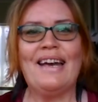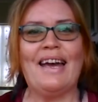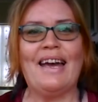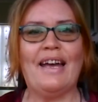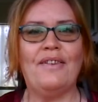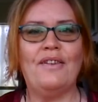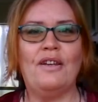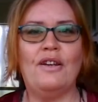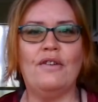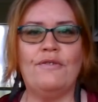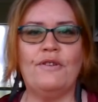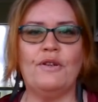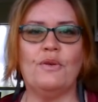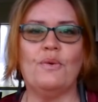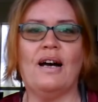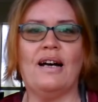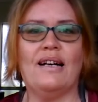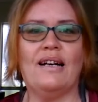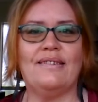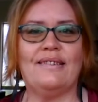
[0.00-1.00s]
And then a few
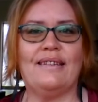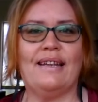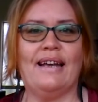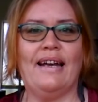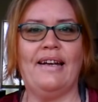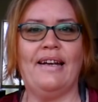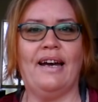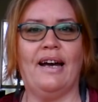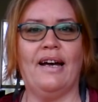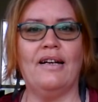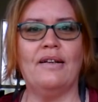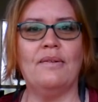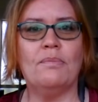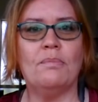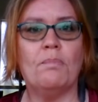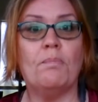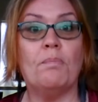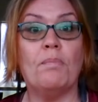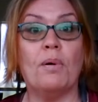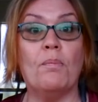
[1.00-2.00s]
hours later,
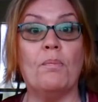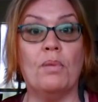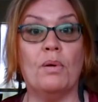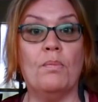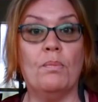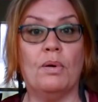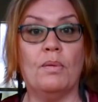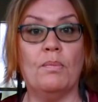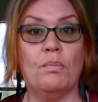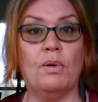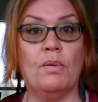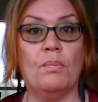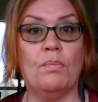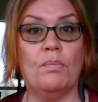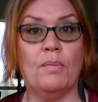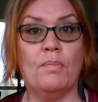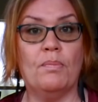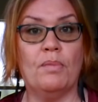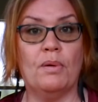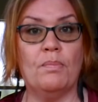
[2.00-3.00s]
boom, boom, boom, boom,
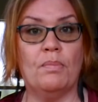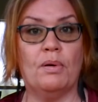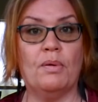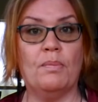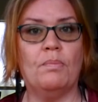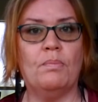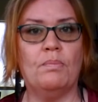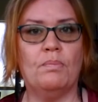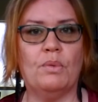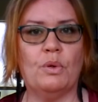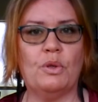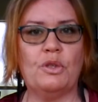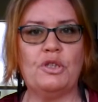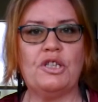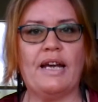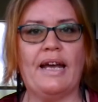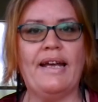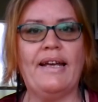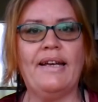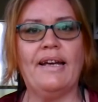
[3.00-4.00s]
boom, boom, boom, more
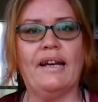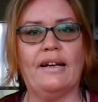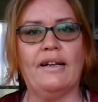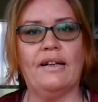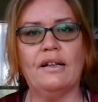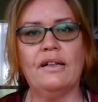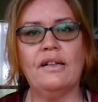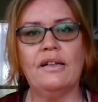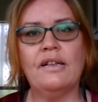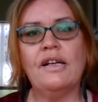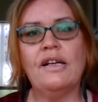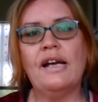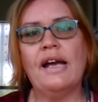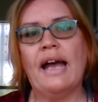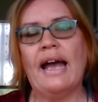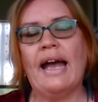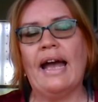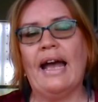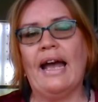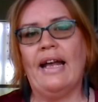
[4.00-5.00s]
shaking.
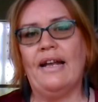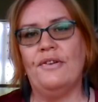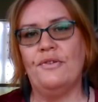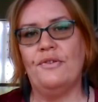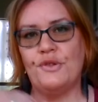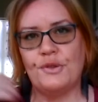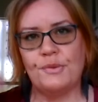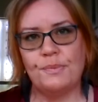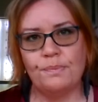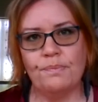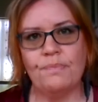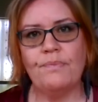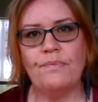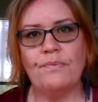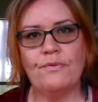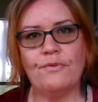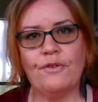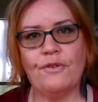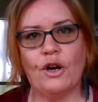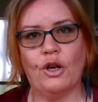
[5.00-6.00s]
And
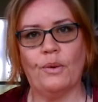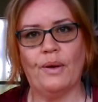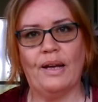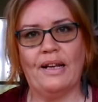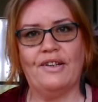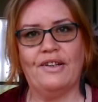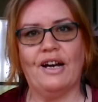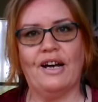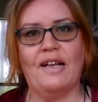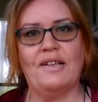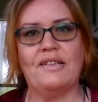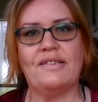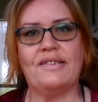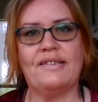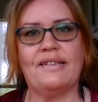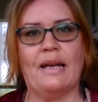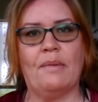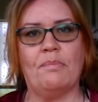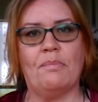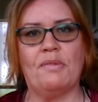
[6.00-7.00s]
following night, the
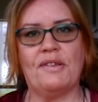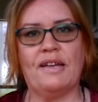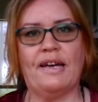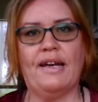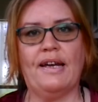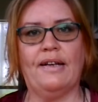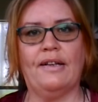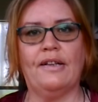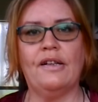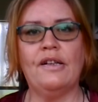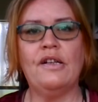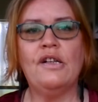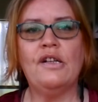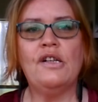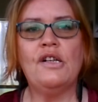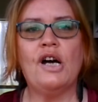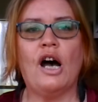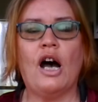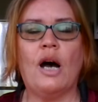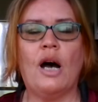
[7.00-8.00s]
same thing.
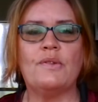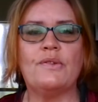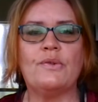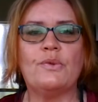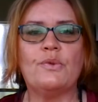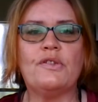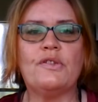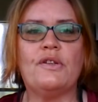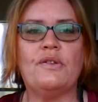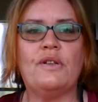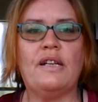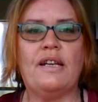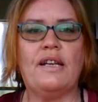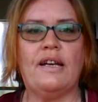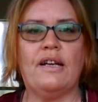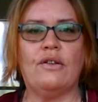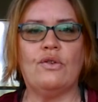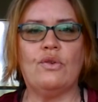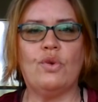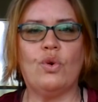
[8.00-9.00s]
I was also
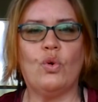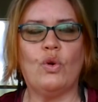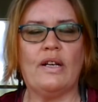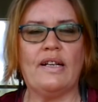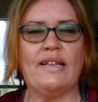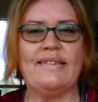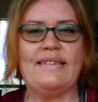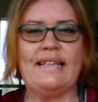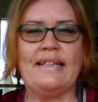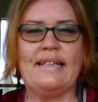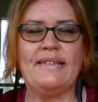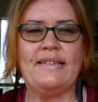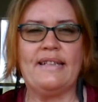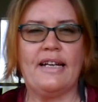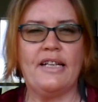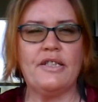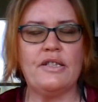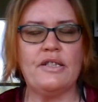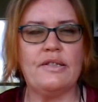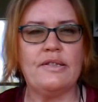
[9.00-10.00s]
getting crawling
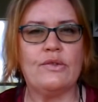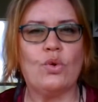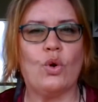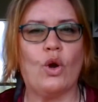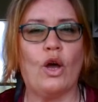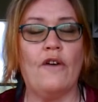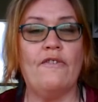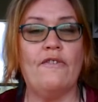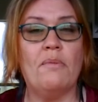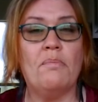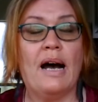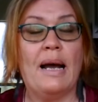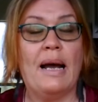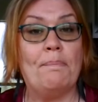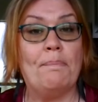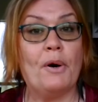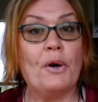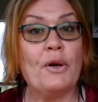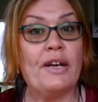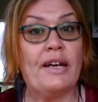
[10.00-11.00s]
sensations all over my
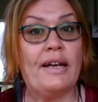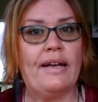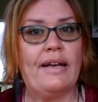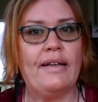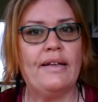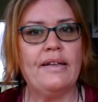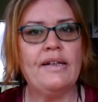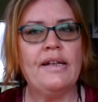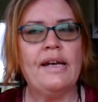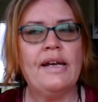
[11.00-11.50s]
body.